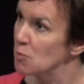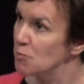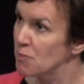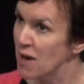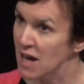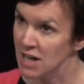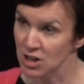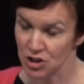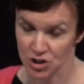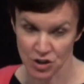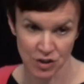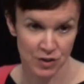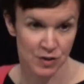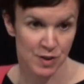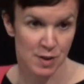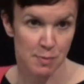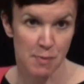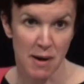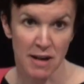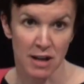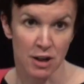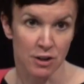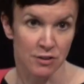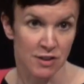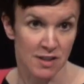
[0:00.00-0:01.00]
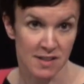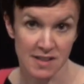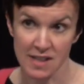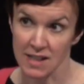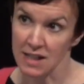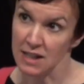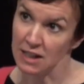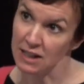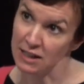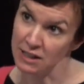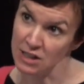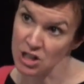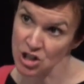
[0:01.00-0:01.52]
Patients may only
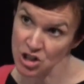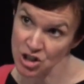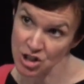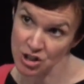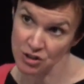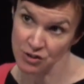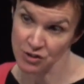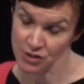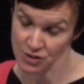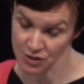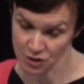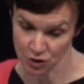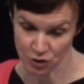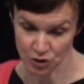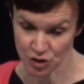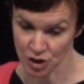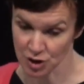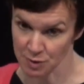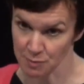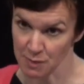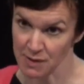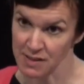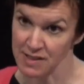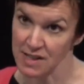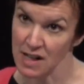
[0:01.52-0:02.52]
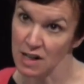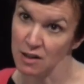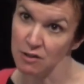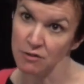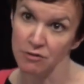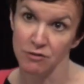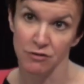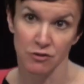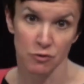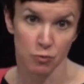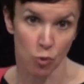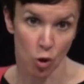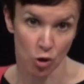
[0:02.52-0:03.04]
see clinicians, such as
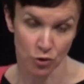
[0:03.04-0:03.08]
myself,